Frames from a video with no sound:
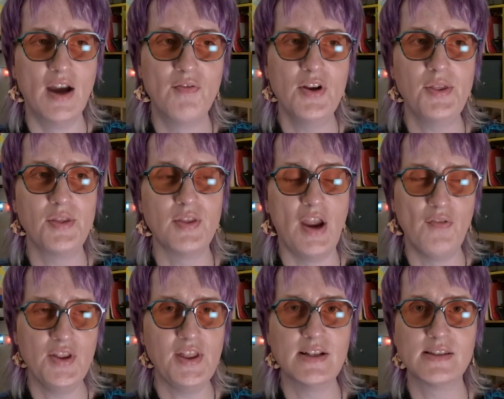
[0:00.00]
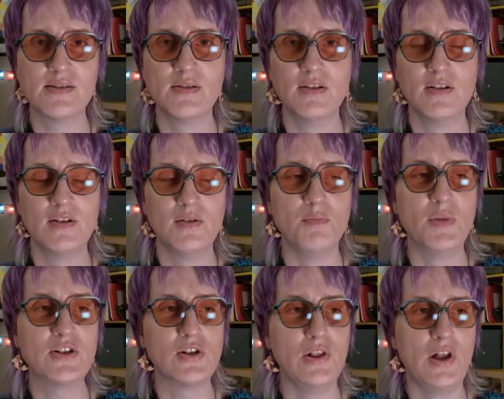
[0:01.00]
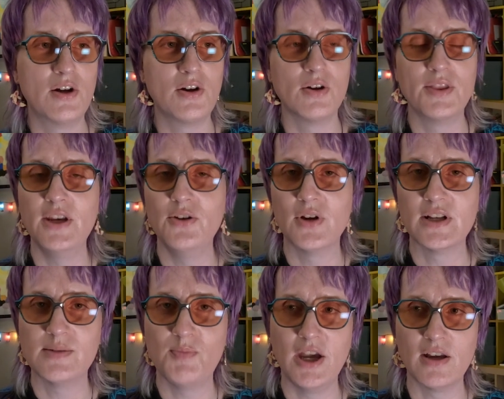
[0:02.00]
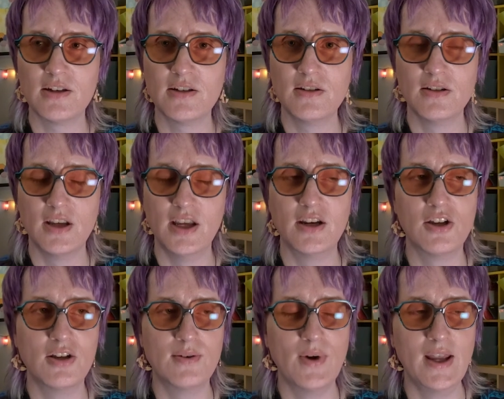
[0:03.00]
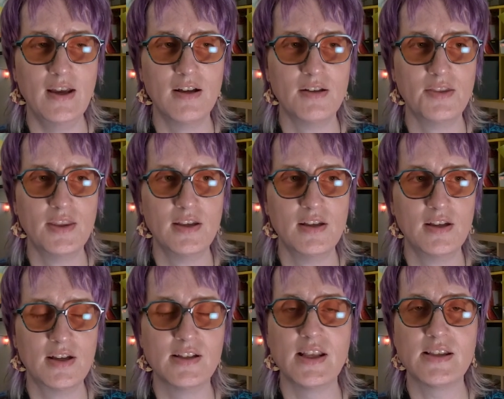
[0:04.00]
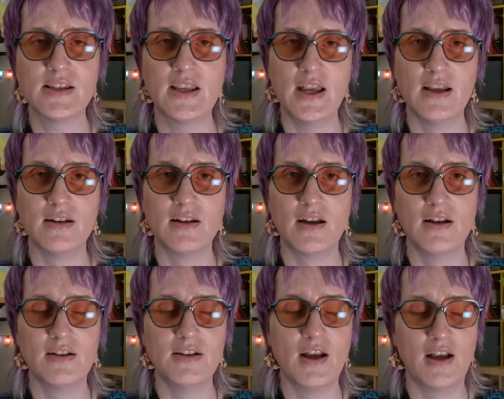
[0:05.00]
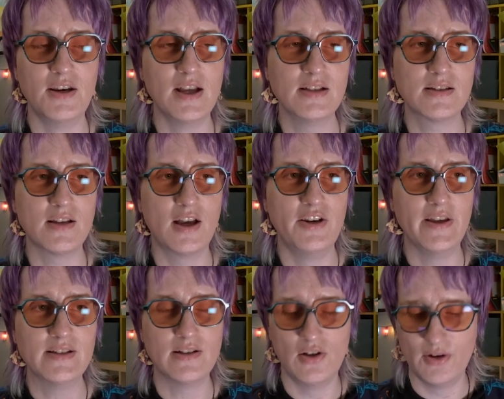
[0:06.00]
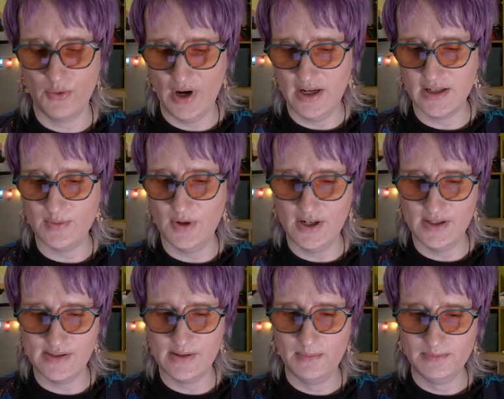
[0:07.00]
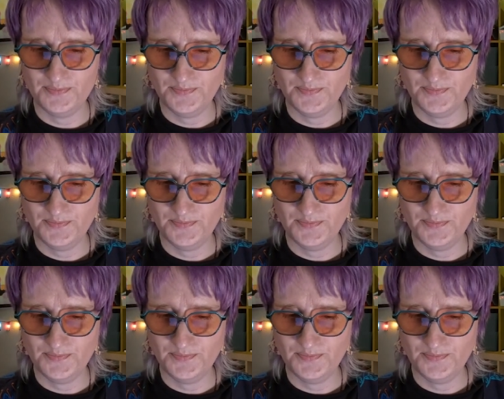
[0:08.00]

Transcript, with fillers: every, everything's much longer than you expect in a good way. Because that's, again, uh, a nice a nice long ride experience.